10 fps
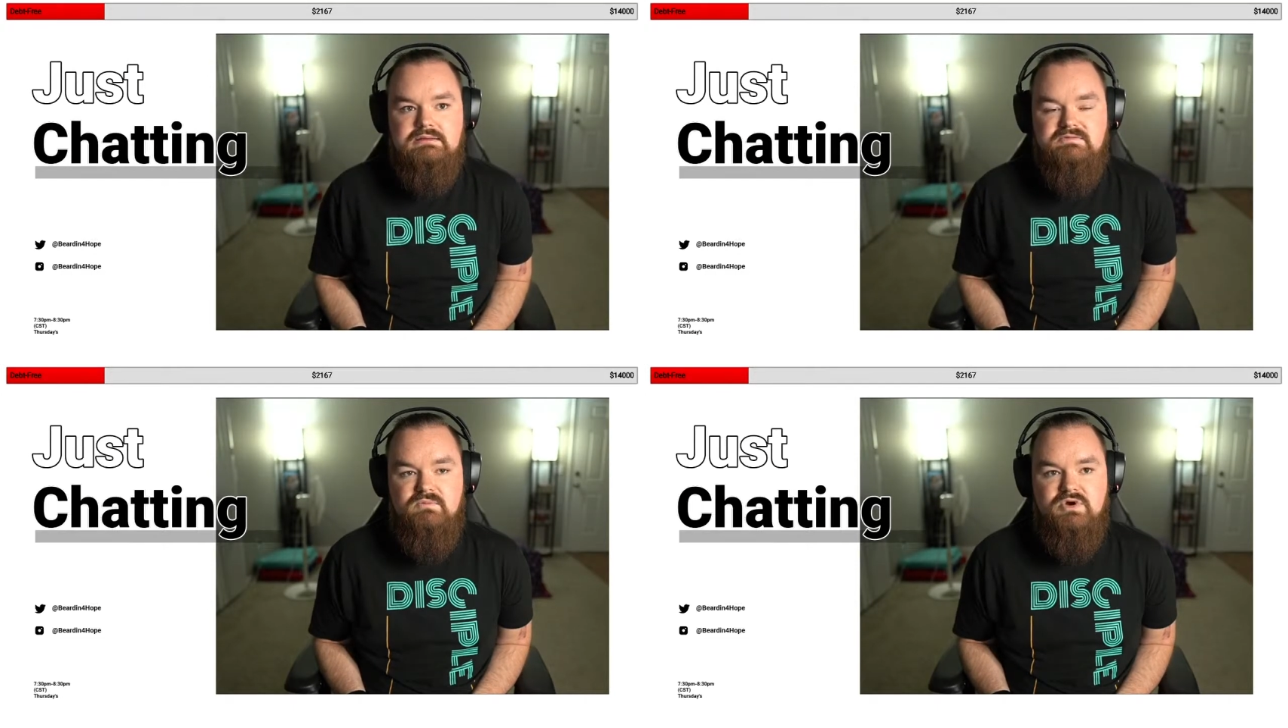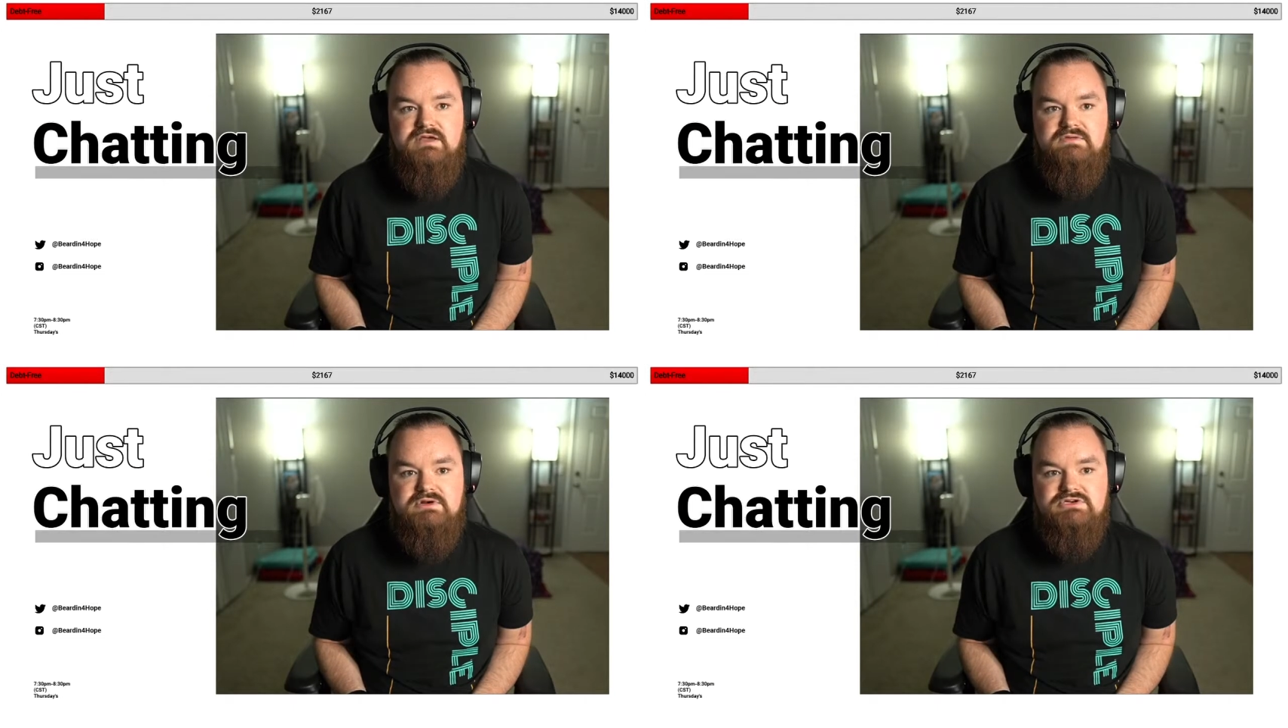from what
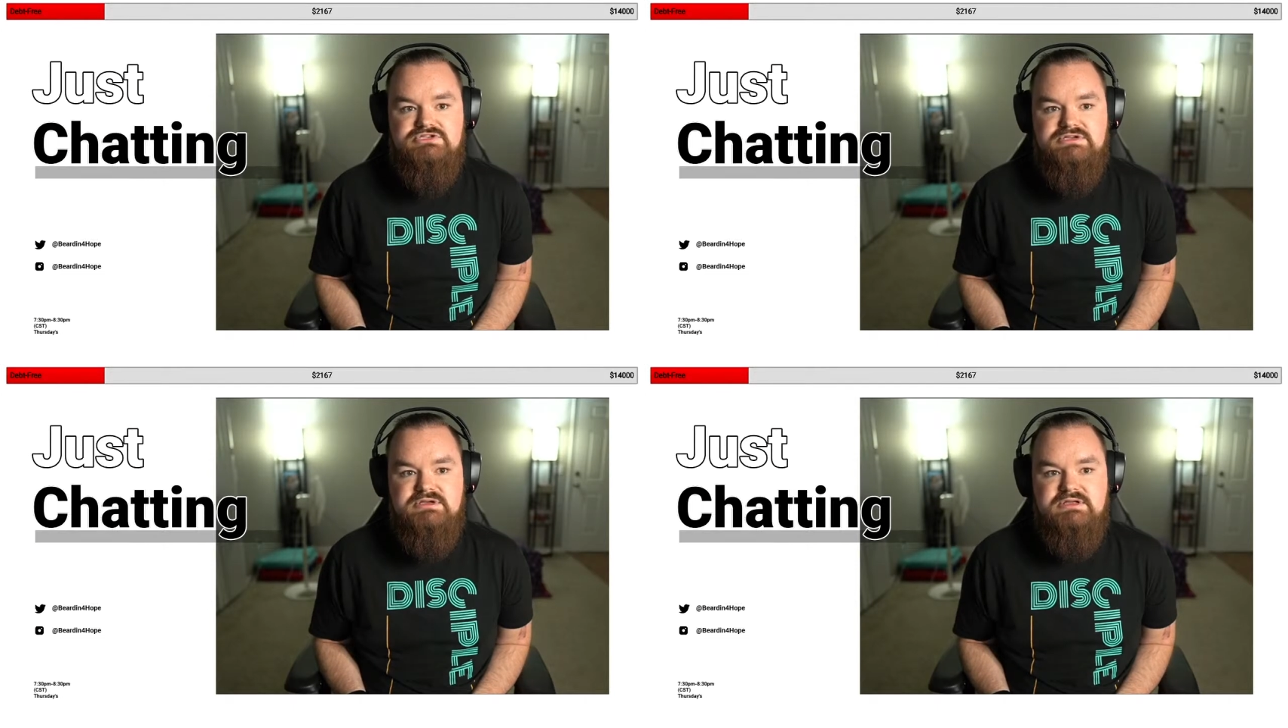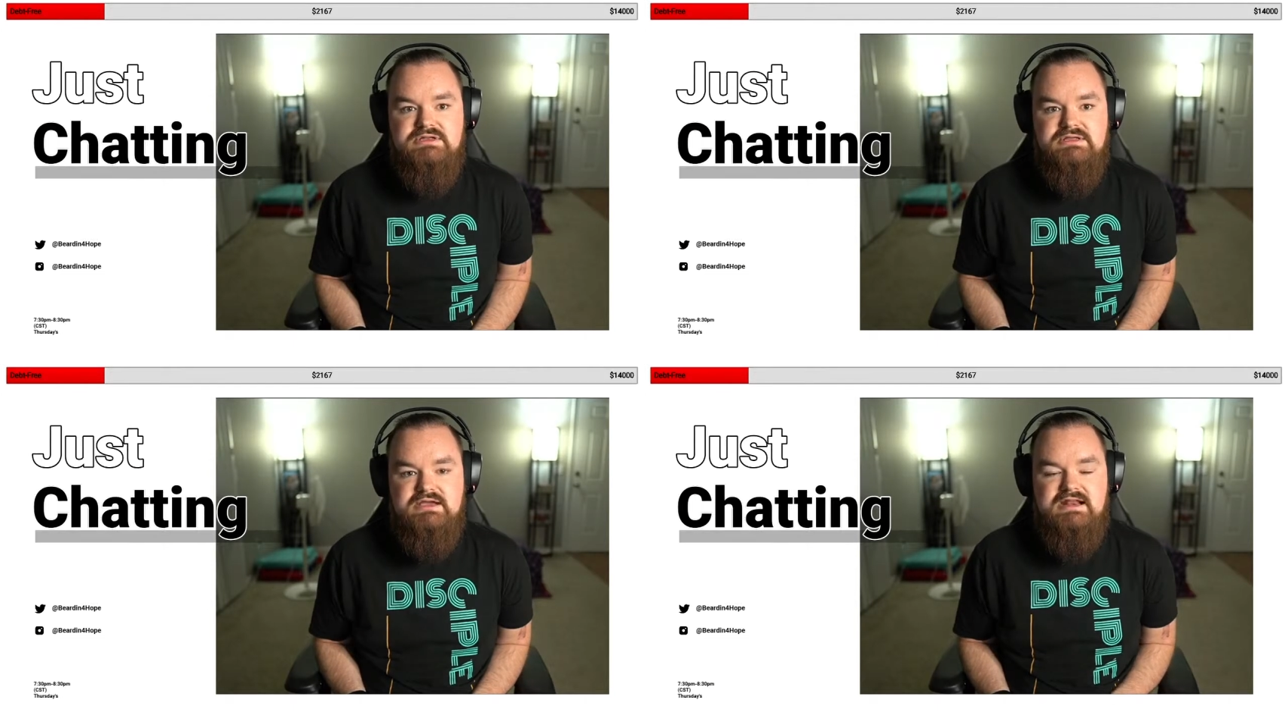I've understood.
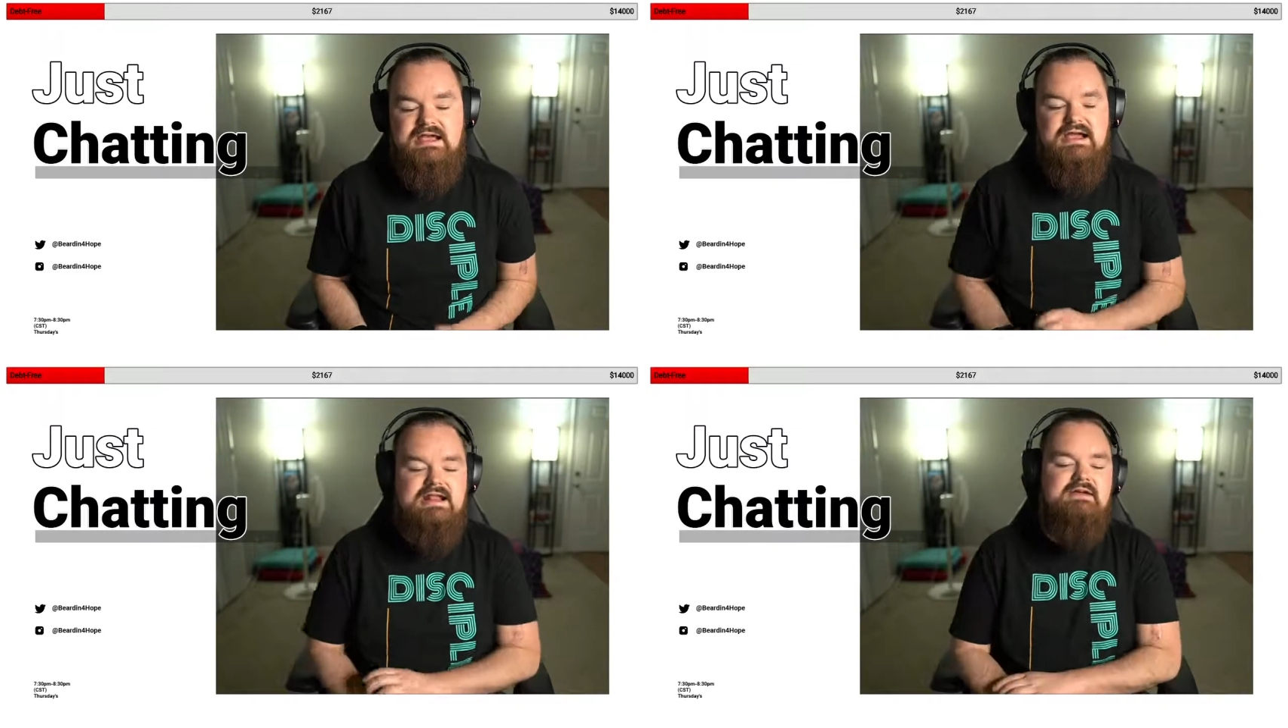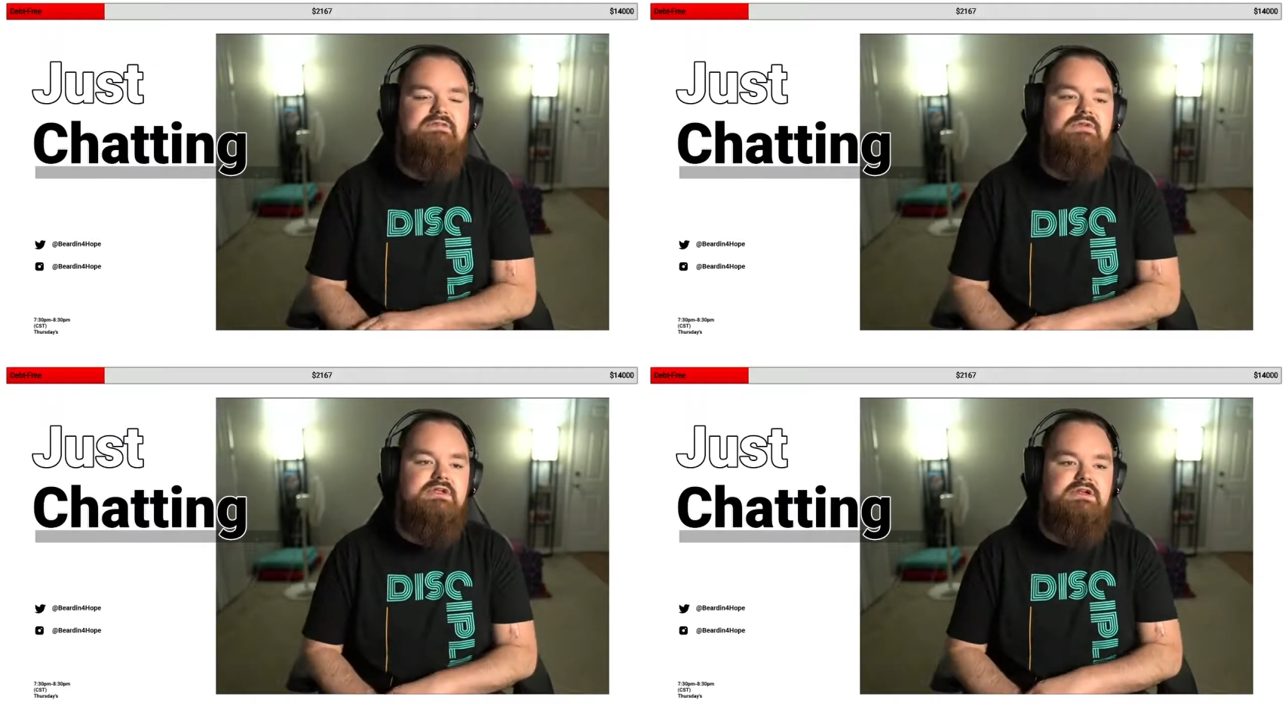I'd have
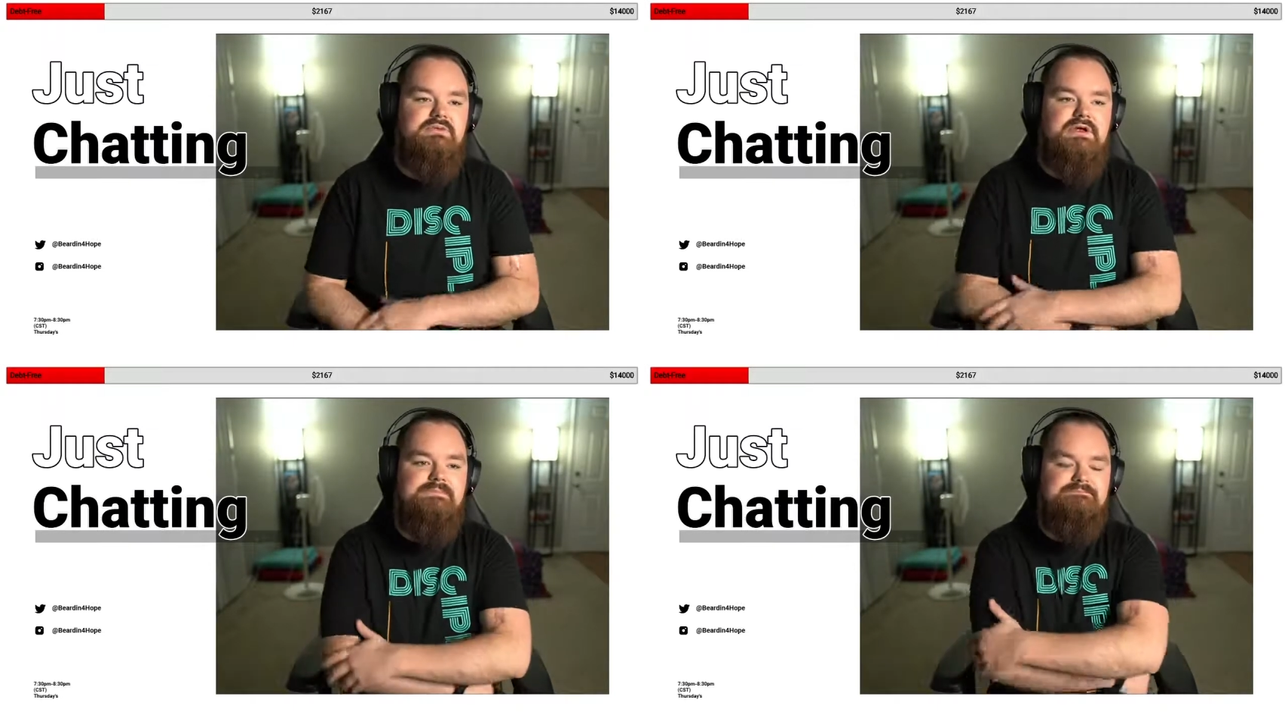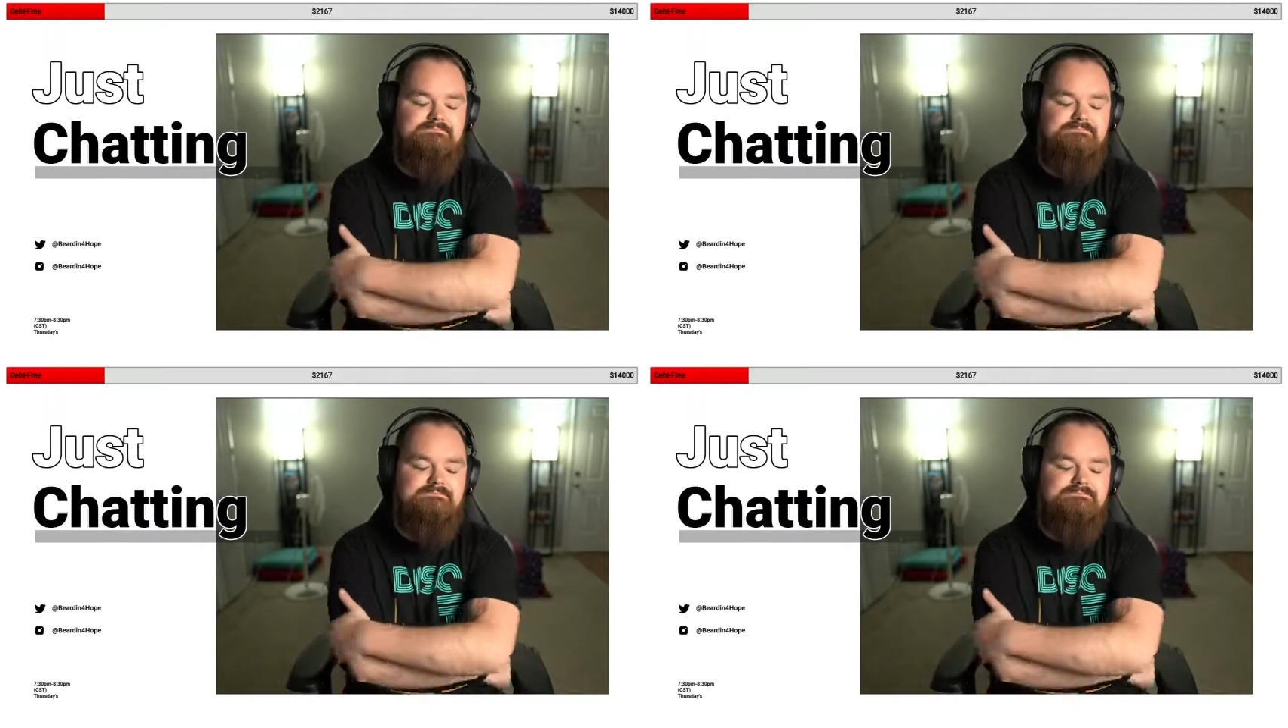to look into it.